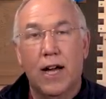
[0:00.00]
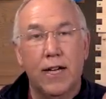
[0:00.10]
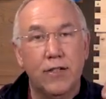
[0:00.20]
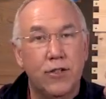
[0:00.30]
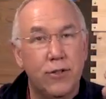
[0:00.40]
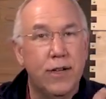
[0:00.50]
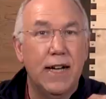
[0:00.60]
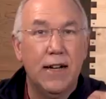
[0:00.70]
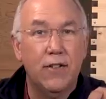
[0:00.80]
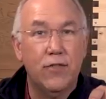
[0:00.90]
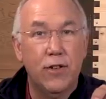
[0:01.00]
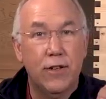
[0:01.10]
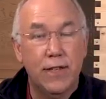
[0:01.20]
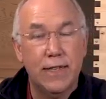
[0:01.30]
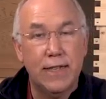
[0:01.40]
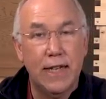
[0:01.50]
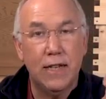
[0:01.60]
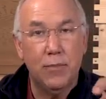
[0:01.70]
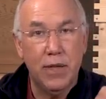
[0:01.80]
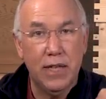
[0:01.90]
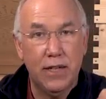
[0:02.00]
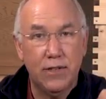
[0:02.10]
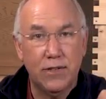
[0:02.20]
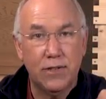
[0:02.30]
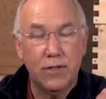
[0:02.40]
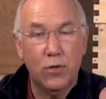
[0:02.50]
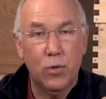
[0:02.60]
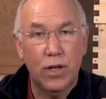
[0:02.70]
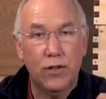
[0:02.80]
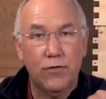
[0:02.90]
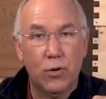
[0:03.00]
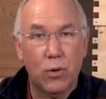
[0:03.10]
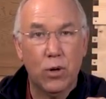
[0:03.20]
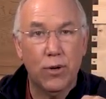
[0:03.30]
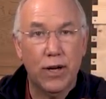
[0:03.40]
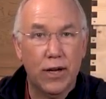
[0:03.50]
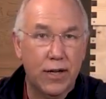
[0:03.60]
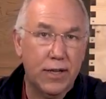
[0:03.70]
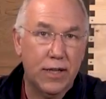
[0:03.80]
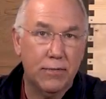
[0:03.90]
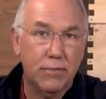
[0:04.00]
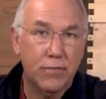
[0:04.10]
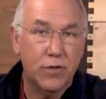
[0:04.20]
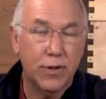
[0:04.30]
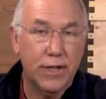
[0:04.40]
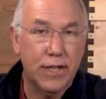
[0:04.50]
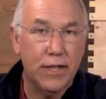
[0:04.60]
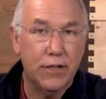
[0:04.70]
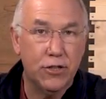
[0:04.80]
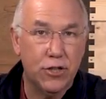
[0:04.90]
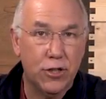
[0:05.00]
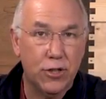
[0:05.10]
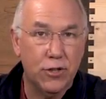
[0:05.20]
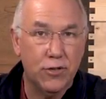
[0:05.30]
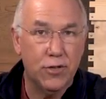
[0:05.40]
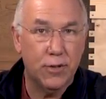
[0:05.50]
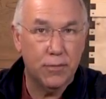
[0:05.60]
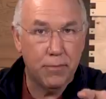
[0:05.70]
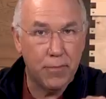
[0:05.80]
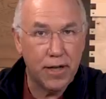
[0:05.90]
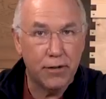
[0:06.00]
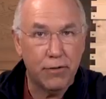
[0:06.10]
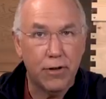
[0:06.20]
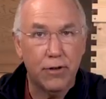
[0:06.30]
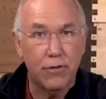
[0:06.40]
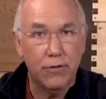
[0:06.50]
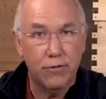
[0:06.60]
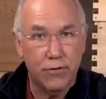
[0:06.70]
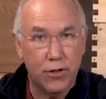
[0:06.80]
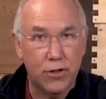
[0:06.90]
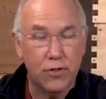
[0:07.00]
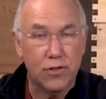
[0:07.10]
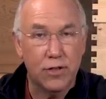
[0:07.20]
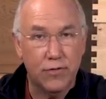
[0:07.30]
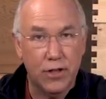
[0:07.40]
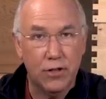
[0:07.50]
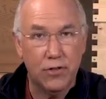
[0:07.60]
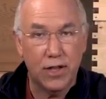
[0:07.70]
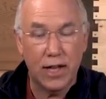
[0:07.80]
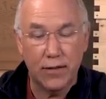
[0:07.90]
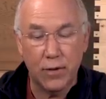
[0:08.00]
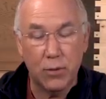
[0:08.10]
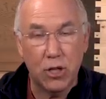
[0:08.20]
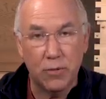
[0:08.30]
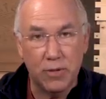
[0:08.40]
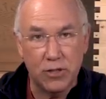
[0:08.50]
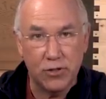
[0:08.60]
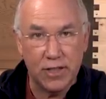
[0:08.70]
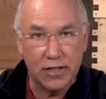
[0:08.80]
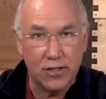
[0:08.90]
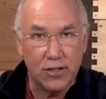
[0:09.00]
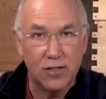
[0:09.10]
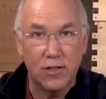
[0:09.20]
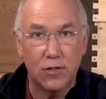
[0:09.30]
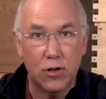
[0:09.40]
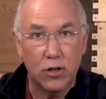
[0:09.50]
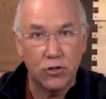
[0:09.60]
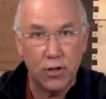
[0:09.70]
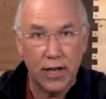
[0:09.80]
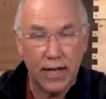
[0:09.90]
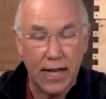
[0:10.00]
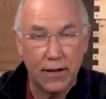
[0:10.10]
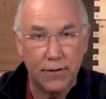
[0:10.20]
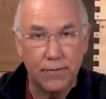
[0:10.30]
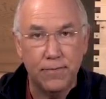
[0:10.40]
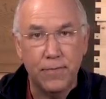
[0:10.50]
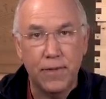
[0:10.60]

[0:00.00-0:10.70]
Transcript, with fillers: I do have dead bees with Varroa on them. So I need to show you some micro photos of those. I have them all in petri dishes. They're all drying out.